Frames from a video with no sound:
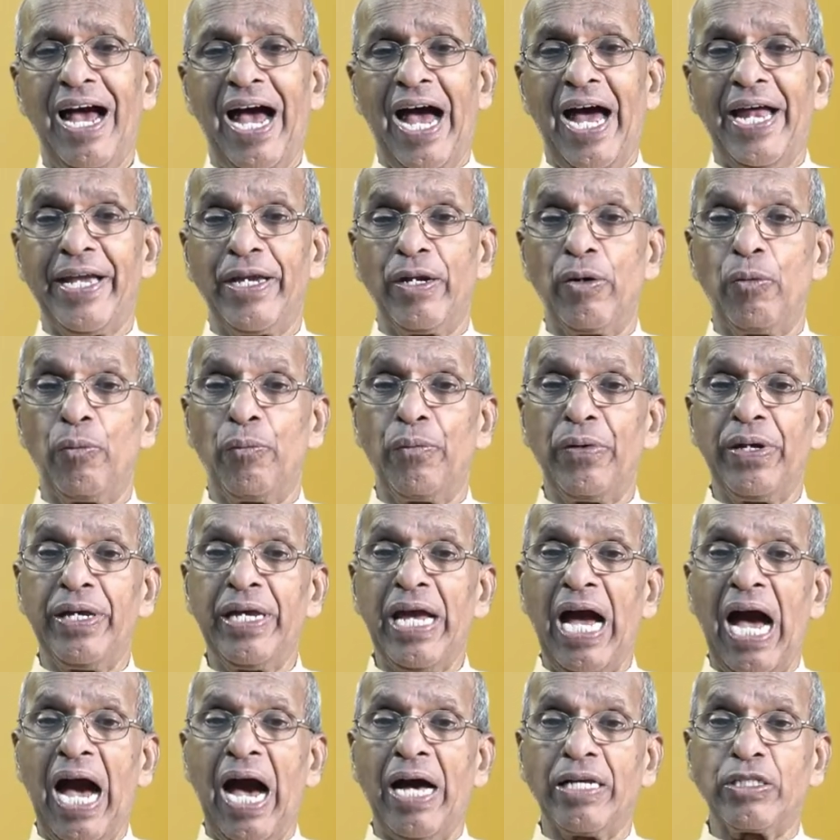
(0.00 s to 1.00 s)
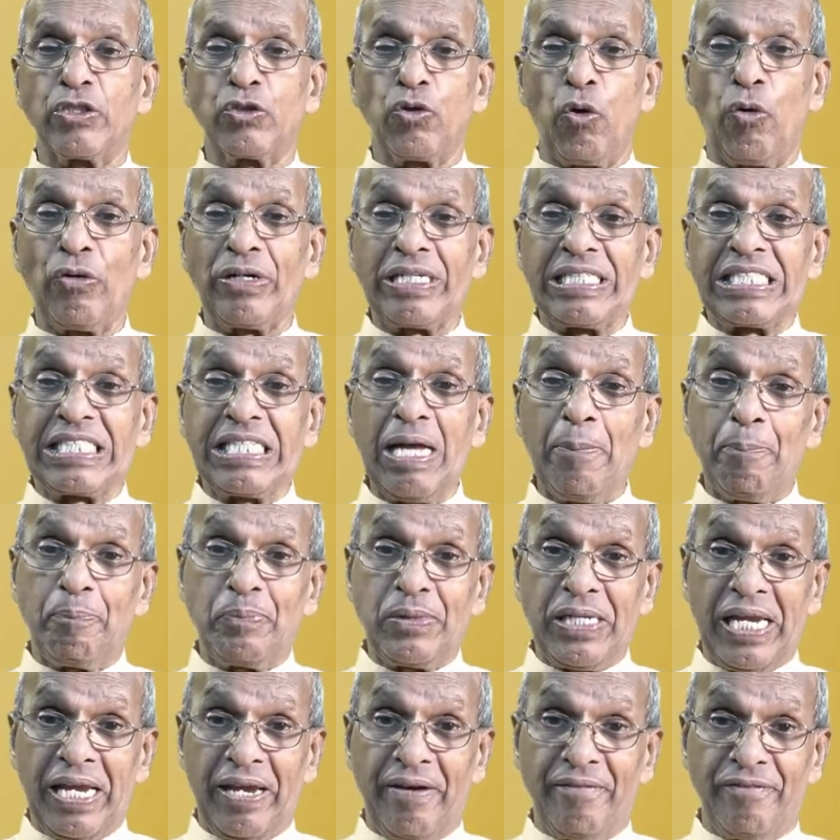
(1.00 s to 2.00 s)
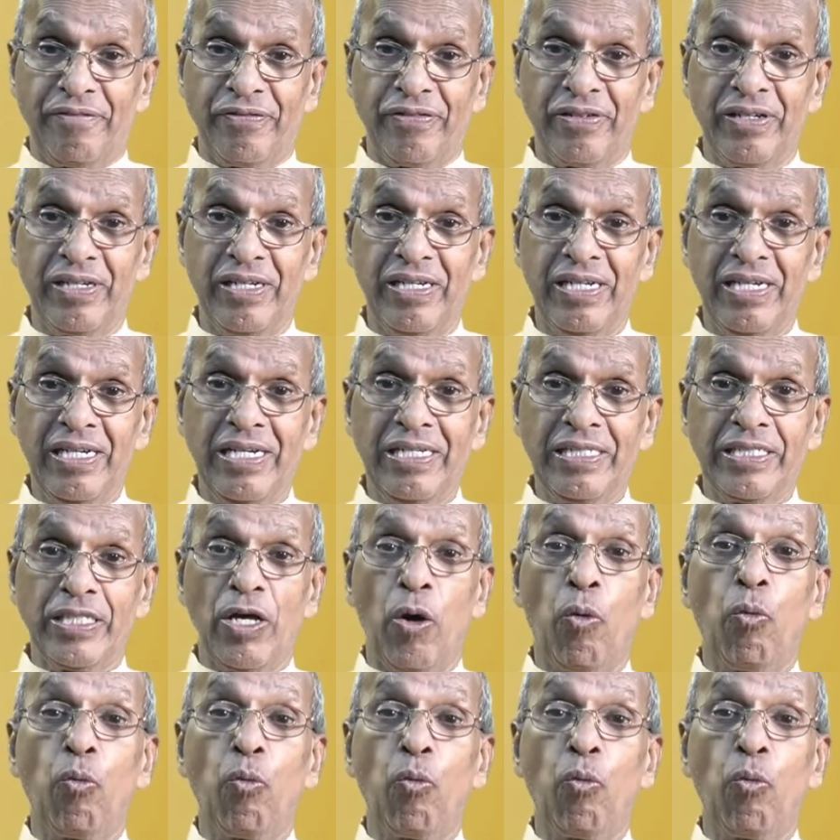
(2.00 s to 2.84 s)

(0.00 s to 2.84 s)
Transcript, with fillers: And we are so receptive to the